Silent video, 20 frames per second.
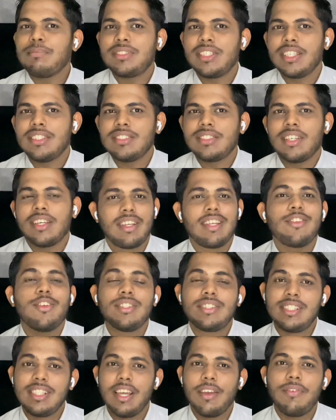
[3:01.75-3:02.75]
changer in your
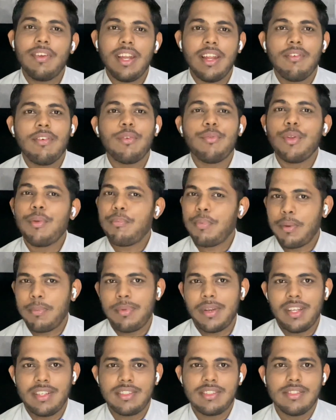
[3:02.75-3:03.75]
CFA Level 1
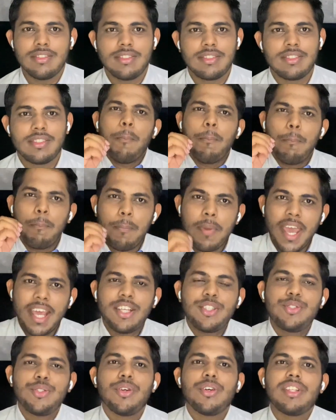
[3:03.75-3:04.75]
preparations. Make
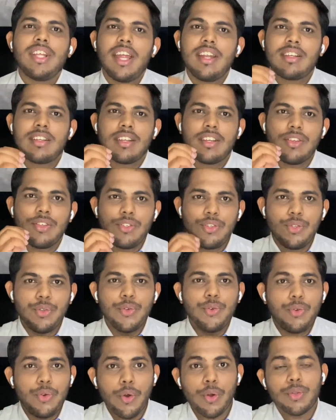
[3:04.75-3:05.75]
sure that you
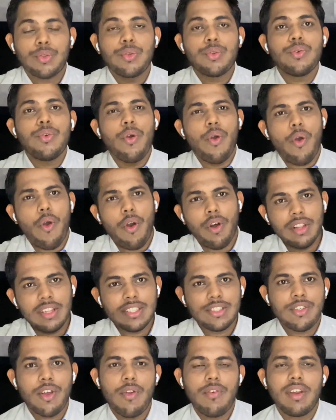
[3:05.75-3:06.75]
go through all the
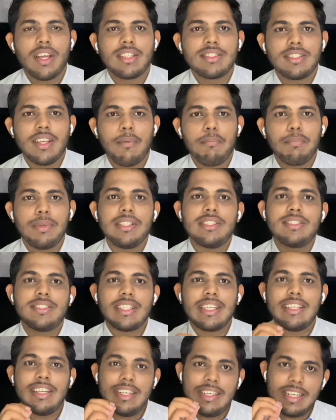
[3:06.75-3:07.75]
solved examples
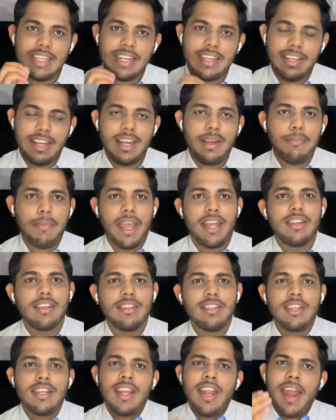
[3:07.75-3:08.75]
in a detailed manner
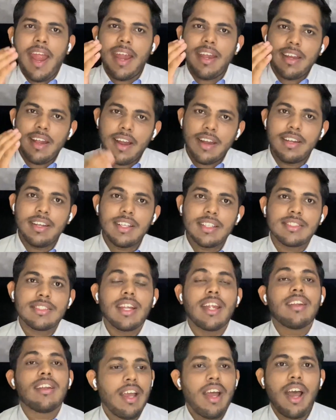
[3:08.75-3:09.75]
and
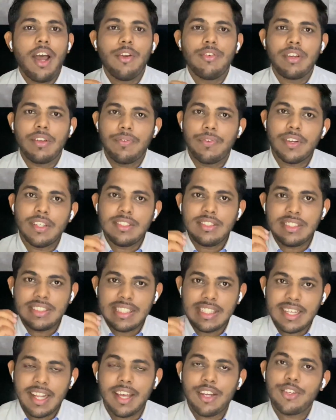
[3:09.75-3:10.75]
understand how different
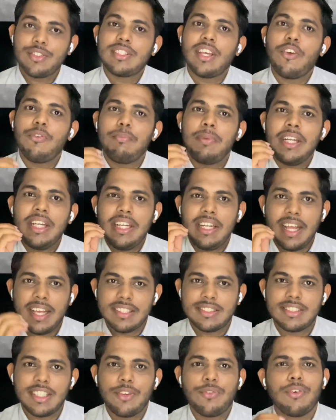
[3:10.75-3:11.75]
scenarios have been
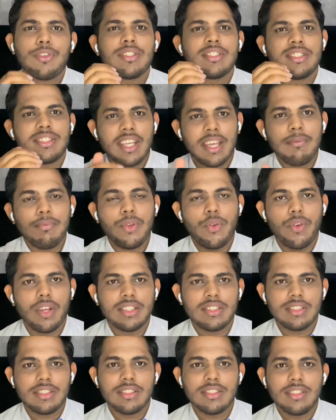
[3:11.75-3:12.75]
tested for the same
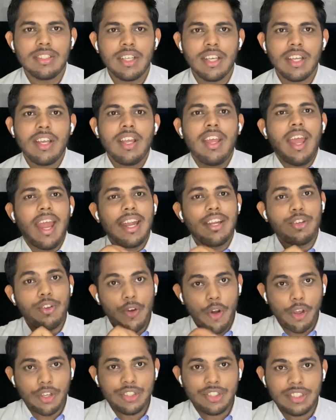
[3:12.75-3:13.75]
question and
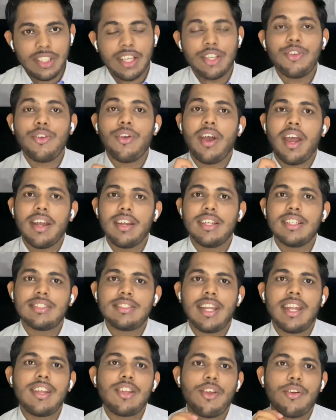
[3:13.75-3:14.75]
cross-check your
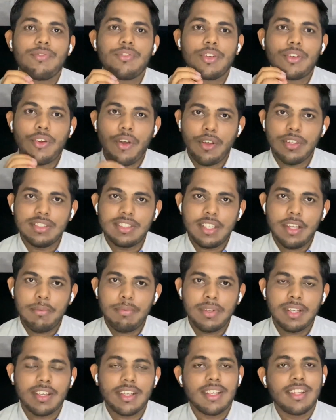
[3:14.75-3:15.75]
understanding of the
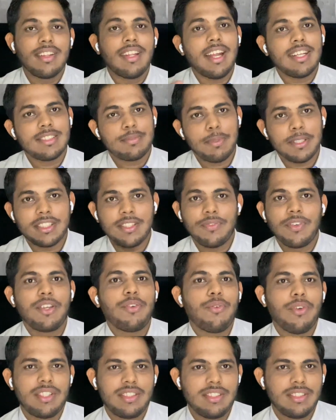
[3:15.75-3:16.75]
concept in that specific
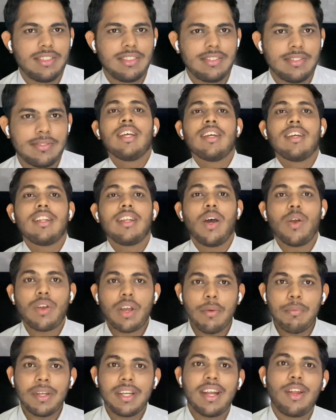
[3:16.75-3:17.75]
question. Now
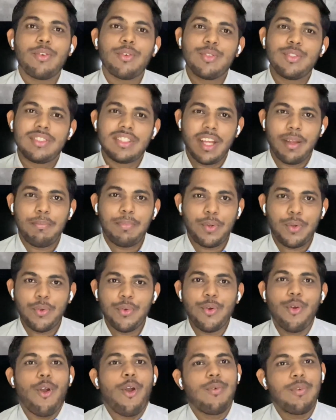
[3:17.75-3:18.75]
coming down to step
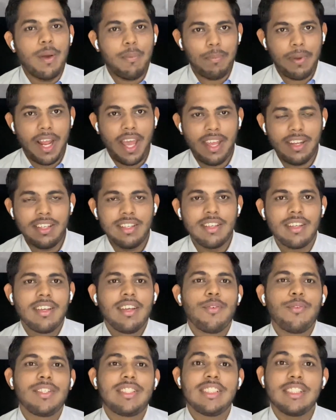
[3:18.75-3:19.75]
2 of our plan,
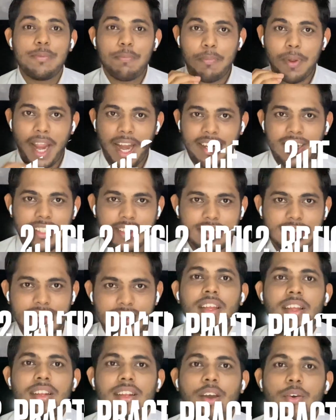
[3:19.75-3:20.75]
which is practice.
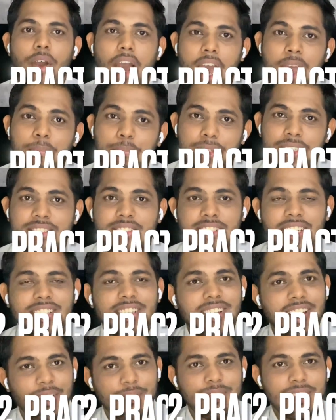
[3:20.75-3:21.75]
Now I personally
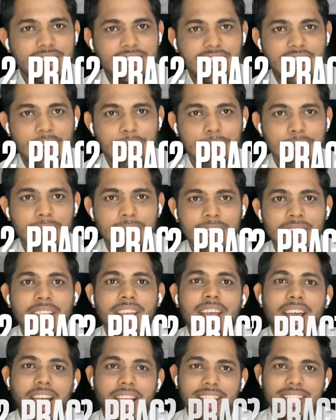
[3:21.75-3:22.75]
love this step.
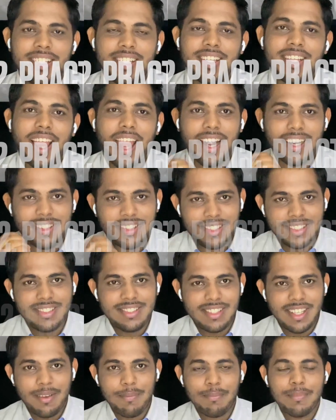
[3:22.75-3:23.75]
I think at this
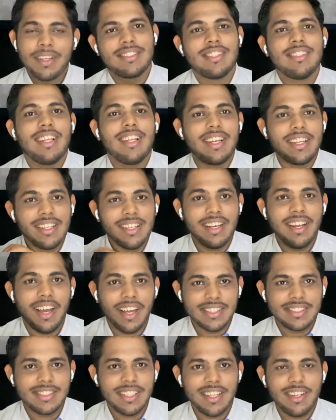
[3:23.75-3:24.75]
step, the real
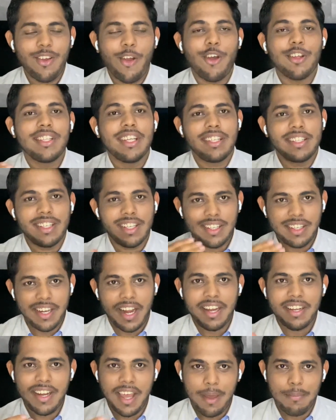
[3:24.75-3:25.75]
hustle or the real
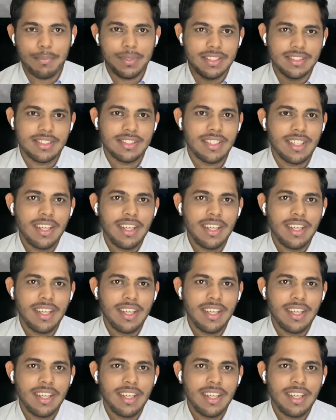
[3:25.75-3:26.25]
grind happens.